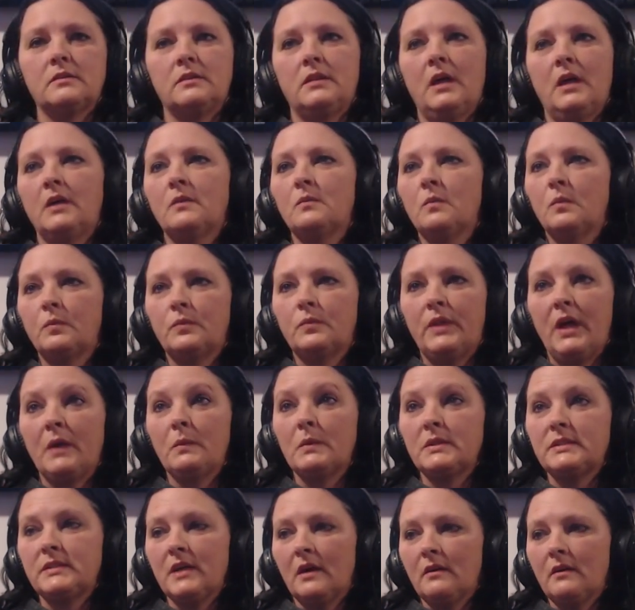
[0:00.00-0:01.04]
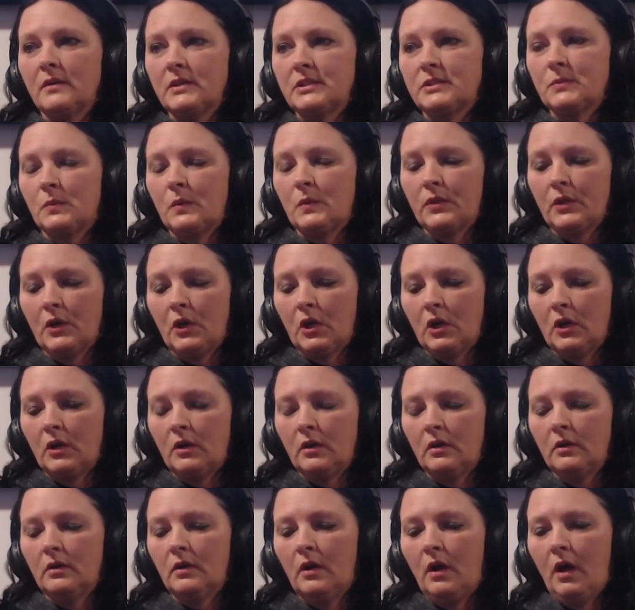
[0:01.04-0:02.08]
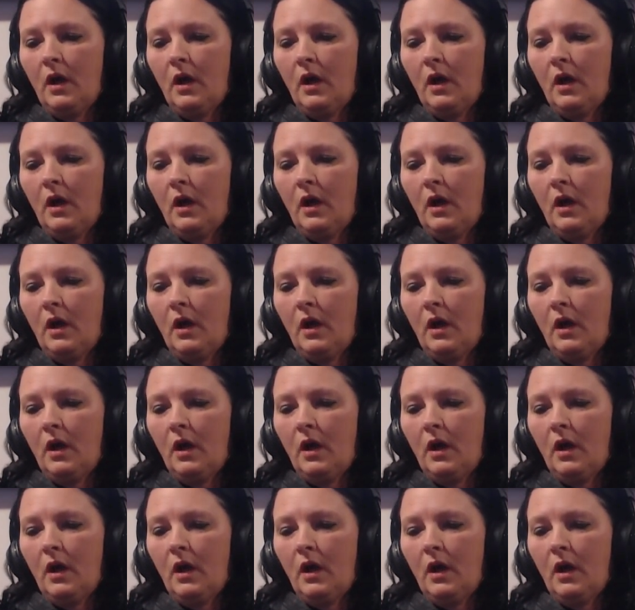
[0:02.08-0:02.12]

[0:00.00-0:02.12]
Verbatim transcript: they they would tell us with her.